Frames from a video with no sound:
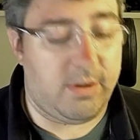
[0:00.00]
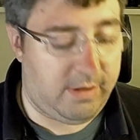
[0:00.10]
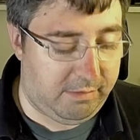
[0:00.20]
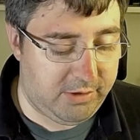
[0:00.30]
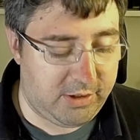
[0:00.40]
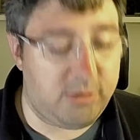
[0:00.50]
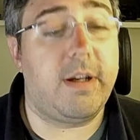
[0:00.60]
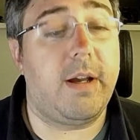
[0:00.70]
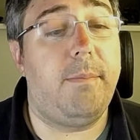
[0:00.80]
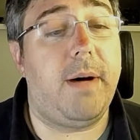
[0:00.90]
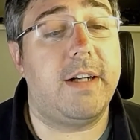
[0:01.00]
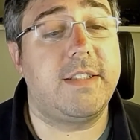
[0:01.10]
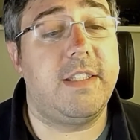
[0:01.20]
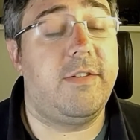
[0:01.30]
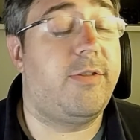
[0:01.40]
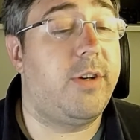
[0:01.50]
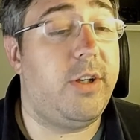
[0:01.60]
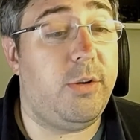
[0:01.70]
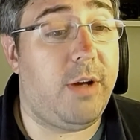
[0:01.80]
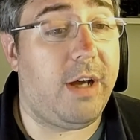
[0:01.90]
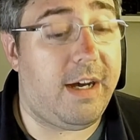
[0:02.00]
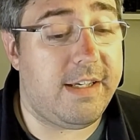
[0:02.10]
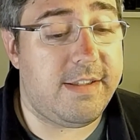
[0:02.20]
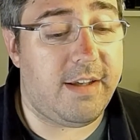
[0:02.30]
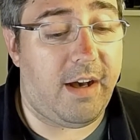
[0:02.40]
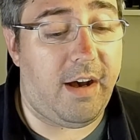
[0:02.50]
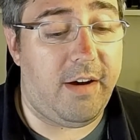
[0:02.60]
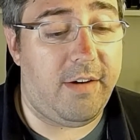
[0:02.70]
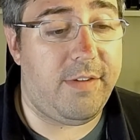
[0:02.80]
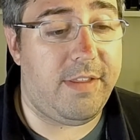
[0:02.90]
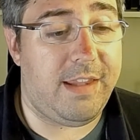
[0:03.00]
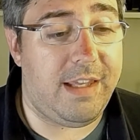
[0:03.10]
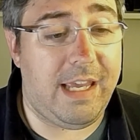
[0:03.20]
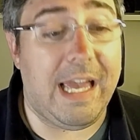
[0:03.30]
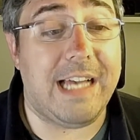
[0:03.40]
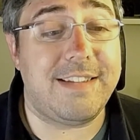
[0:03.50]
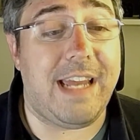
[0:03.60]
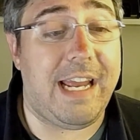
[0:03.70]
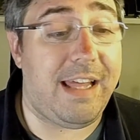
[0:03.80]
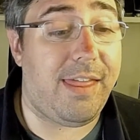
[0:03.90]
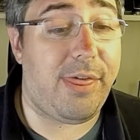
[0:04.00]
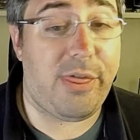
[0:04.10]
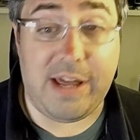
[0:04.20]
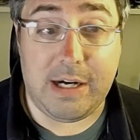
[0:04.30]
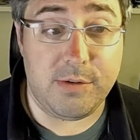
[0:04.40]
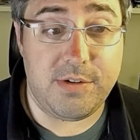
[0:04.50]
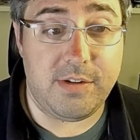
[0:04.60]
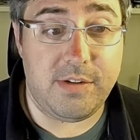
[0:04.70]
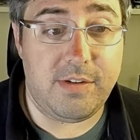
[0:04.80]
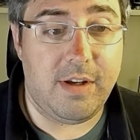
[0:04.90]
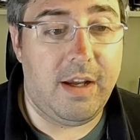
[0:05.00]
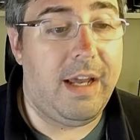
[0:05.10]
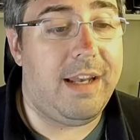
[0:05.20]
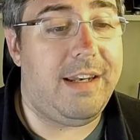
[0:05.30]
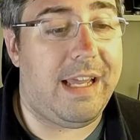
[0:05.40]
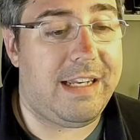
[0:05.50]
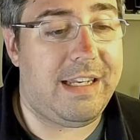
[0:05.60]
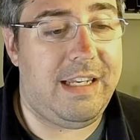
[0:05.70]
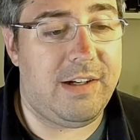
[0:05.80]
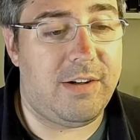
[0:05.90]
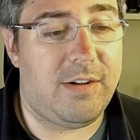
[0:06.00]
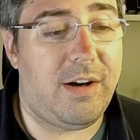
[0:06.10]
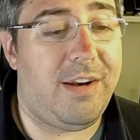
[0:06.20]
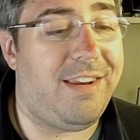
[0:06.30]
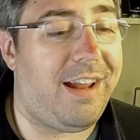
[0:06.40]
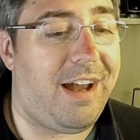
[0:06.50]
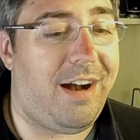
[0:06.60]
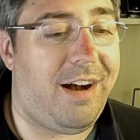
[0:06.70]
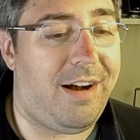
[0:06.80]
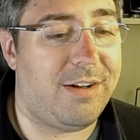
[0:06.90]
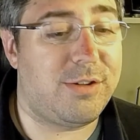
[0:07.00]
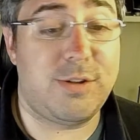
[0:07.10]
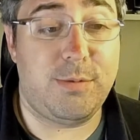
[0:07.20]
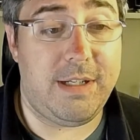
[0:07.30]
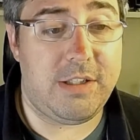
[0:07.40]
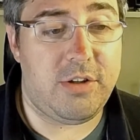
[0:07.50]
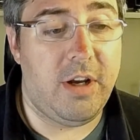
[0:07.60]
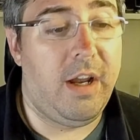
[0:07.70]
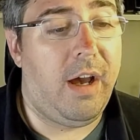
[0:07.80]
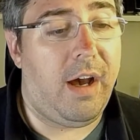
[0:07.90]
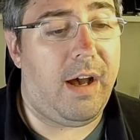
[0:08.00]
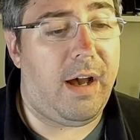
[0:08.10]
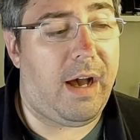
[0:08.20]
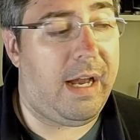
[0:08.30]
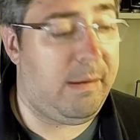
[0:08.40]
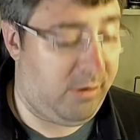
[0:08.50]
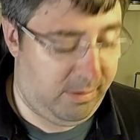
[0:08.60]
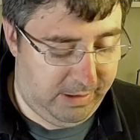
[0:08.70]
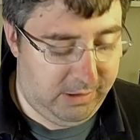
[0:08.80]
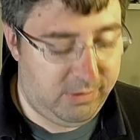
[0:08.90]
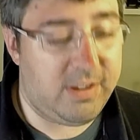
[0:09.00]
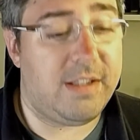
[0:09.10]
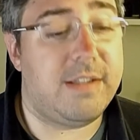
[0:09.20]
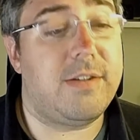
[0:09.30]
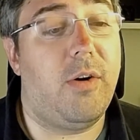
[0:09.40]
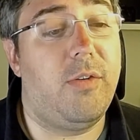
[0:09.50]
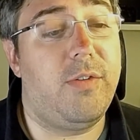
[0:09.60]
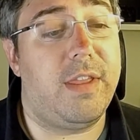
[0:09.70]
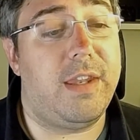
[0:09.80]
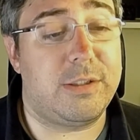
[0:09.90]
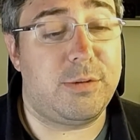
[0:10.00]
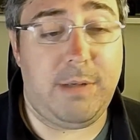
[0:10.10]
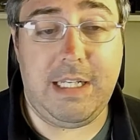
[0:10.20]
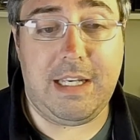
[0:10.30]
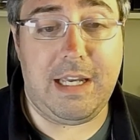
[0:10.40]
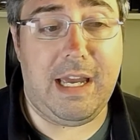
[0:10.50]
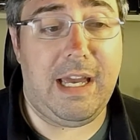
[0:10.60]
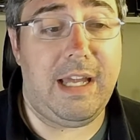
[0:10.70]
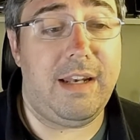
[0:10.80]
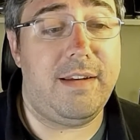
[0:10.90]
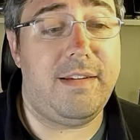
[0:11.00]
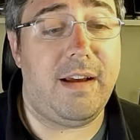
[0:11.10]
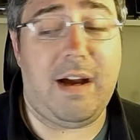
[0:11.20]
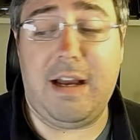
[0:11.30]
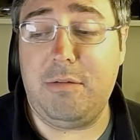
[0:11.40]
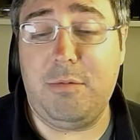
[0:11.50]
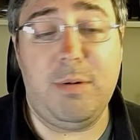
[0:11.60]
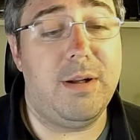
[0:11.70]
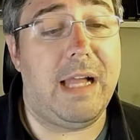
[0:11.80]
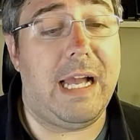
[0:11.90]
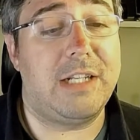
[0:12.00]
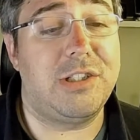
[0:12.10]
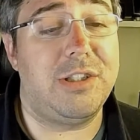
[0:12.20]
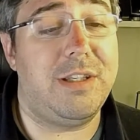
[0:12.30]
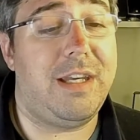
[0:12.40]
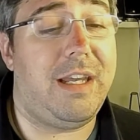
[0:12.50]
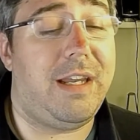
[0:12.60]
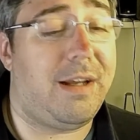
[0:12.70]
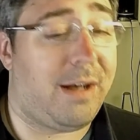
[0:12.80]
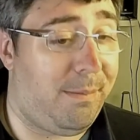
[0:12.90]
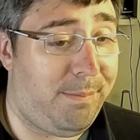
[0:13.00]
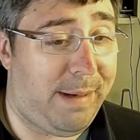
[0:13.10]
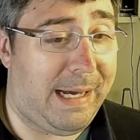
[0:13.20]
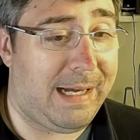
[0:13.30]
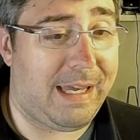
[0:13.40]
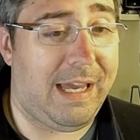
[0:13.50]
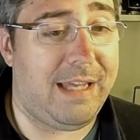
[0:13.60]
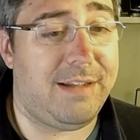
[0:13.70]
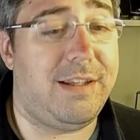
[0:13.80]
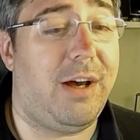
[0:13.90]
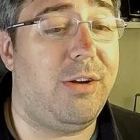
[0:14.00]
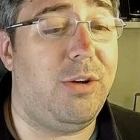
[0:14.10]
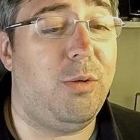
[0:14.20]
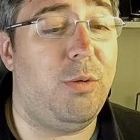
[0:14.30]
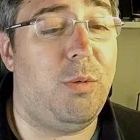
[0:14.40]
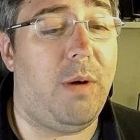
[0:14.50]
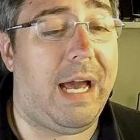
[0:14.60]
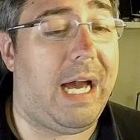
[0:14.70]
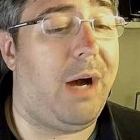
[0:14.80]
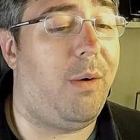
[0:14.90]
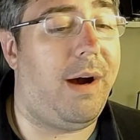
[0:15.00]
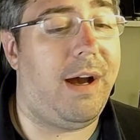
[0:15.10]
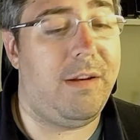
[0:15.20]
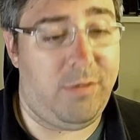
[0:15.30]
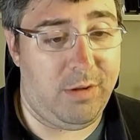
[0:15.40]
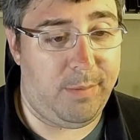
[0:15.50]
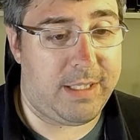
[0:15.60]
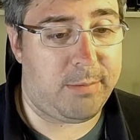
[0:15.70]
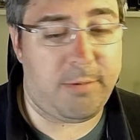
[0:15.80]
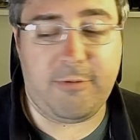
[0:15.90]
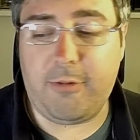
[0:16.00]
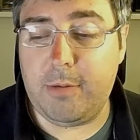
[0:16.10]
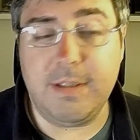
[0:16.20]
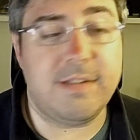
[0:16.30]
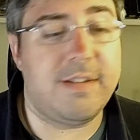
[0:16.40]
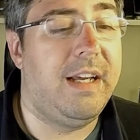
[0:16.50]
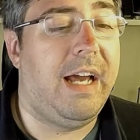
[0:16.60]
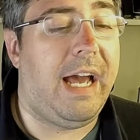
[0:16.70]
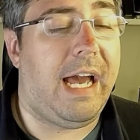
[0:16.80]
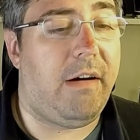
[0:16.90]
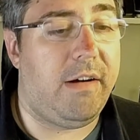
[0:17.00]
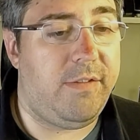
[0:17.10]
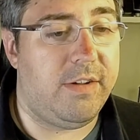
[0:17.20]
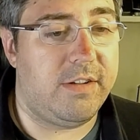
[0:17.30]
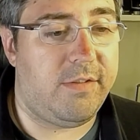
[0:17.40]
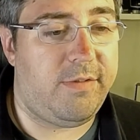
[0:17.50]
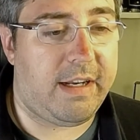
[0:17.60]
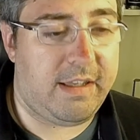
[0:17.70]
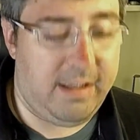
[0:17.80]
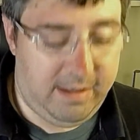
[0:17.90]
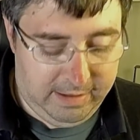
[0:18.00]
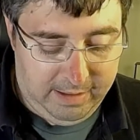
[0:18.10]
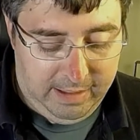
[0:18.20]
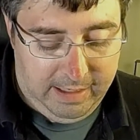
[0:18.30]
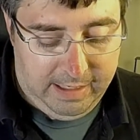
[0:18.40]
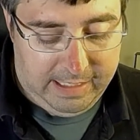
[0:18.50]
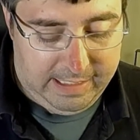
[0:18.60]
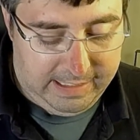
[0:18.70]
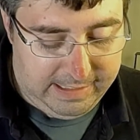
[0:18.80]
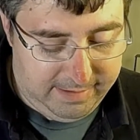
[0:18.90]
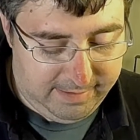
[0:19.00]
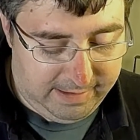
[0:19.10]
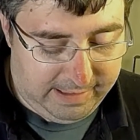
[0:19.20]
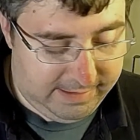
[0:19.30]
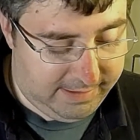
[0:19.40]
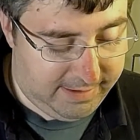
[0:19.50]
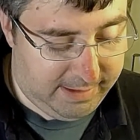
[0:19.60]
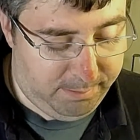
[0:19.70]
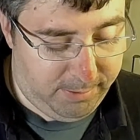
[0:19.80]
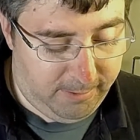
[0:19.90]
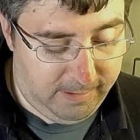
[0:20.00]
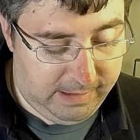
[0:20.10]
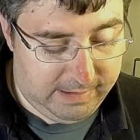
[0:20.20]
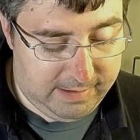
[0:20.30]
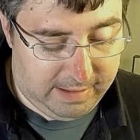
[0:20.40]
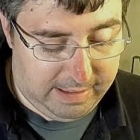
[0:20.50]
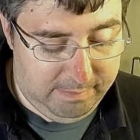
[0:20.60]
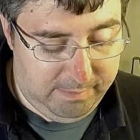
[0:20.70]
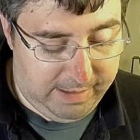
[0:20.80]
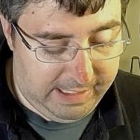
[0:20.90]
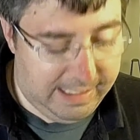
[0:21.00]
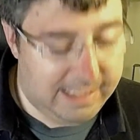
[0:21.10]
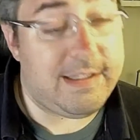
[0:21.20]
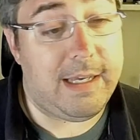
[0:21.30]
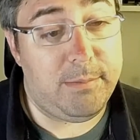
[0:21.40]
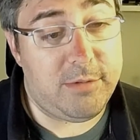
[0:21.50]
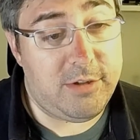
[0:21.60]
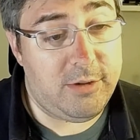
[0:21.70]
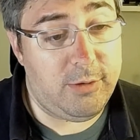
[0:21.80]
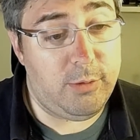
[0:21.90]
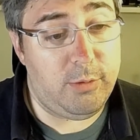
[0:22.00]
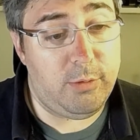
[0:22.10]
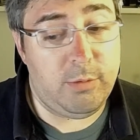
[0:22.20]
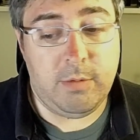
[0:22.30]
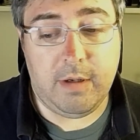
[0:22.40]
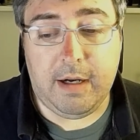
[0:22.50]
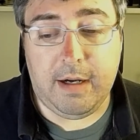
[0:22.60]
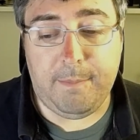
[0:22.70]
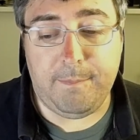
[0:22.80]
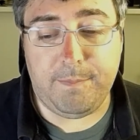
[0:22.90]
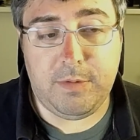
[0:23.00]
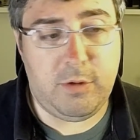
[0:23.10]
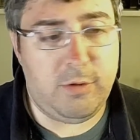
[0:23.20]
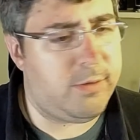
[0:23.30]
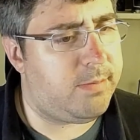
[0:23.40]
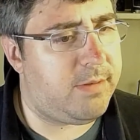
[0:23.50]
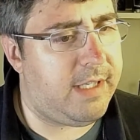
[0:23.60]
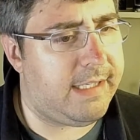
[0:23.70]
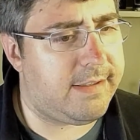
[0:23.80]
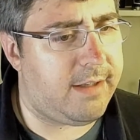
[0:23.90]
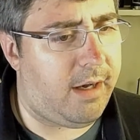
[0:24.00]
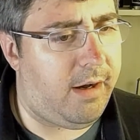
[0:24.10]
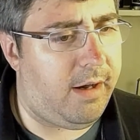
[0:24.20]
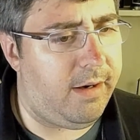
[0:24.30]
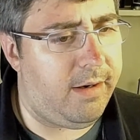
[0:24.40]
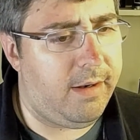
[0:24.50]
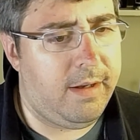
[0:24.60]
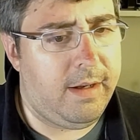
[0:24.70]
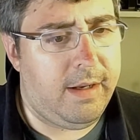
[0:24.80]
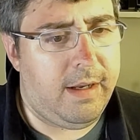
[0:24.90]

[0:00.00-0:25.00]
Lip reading: So that was a quick unboxing for you guys of the S8000 Netgear Nighthawk switch. I'm going to be using this over the next week, and I will actually come back and tell you how I feel about the performance, how I feel it's affected, and at some point I may attempt to do some tests on